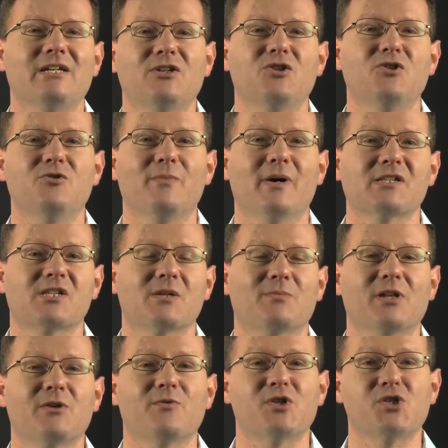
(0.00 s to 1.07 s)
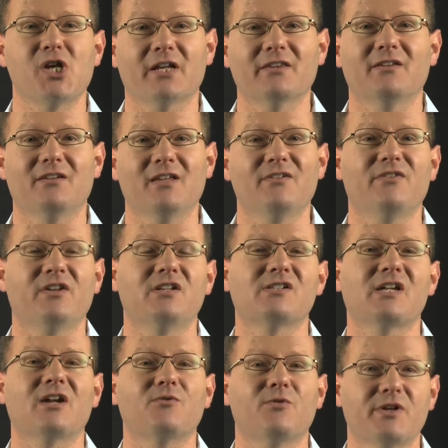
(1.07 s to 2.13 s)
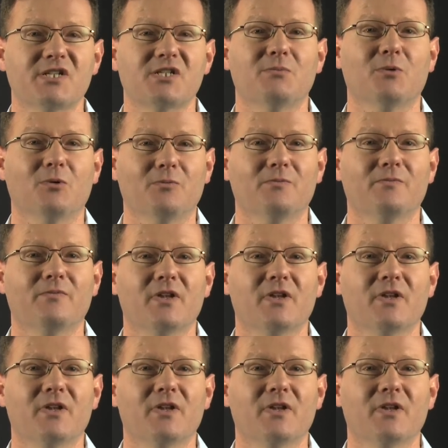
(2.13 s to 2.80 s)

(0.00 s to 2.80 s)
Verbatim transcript: you must simply reject it if it is unreasonable.